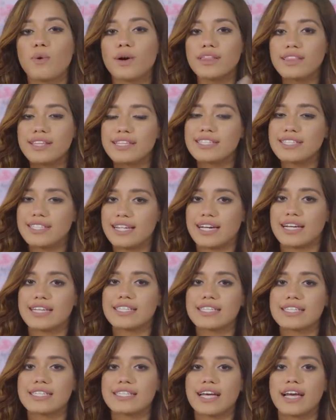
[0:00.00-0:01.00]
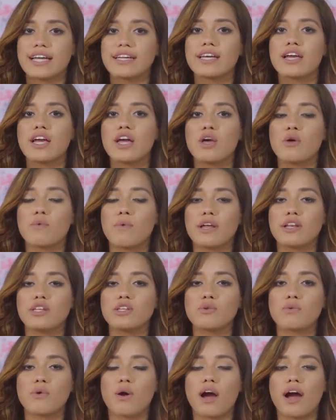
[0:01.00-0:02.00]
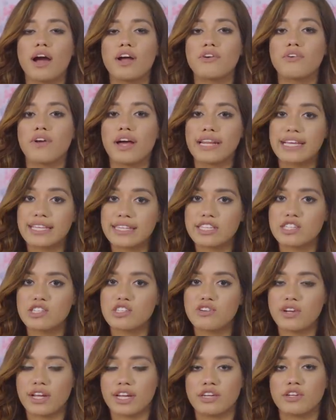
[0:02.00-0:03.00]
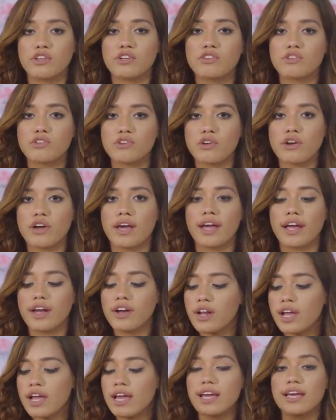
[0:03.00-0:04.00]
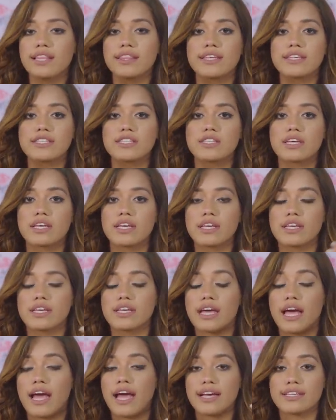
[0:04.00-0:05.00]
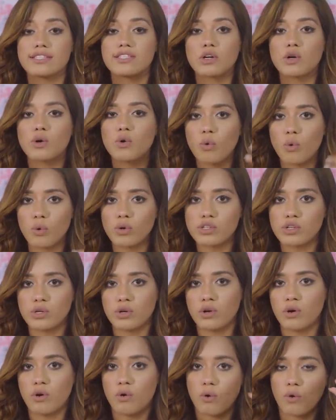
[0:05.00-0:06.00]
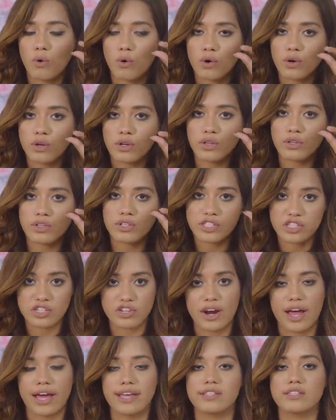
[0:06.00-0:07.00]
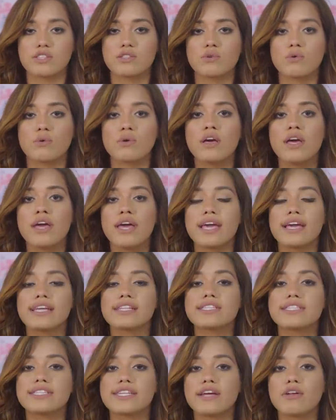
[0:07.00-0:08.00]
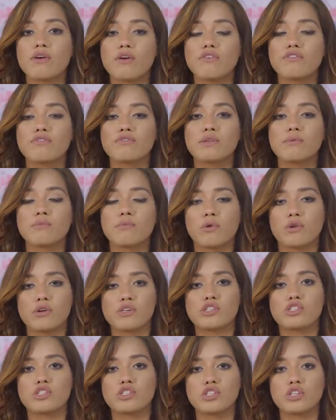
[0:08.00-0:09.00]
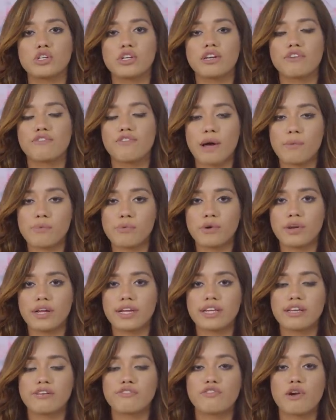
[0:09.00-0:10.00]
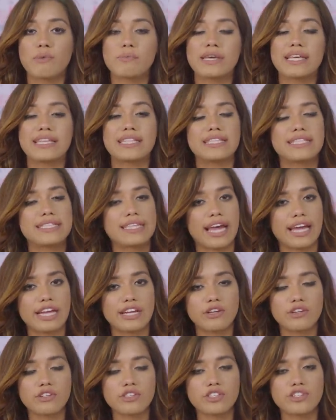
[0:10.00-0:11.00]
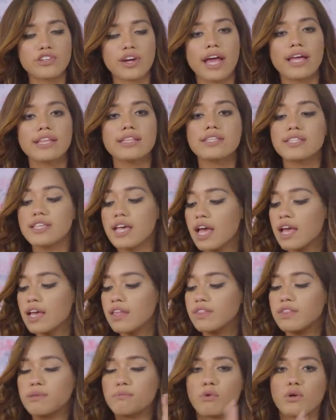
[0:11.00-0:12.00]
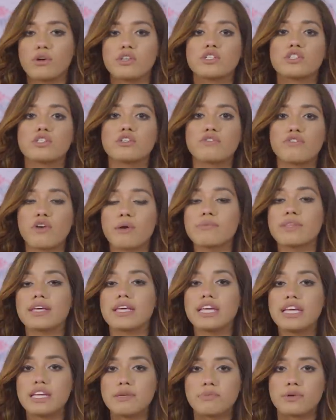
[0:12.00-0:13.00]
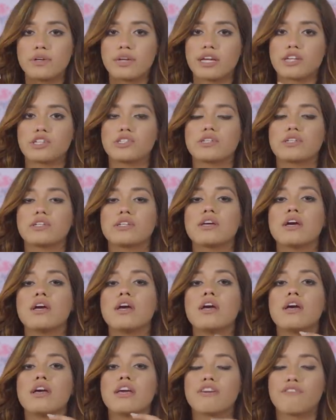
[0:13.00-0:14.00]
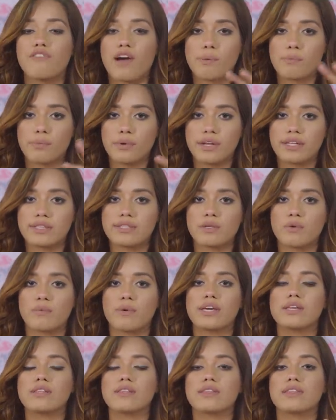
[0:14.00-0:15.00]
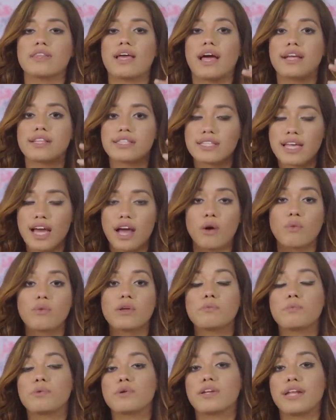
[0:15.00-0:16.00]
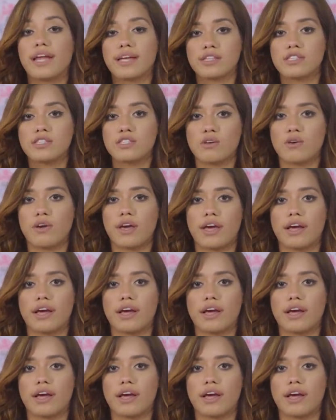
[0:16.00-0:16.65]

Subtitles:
what this does is that when you are running the straightener through your hair, this has a coat on the strands. So instead of the moisture evaporating from inside your strands, the moisture from the heat protection evaporates away. That's how it protects your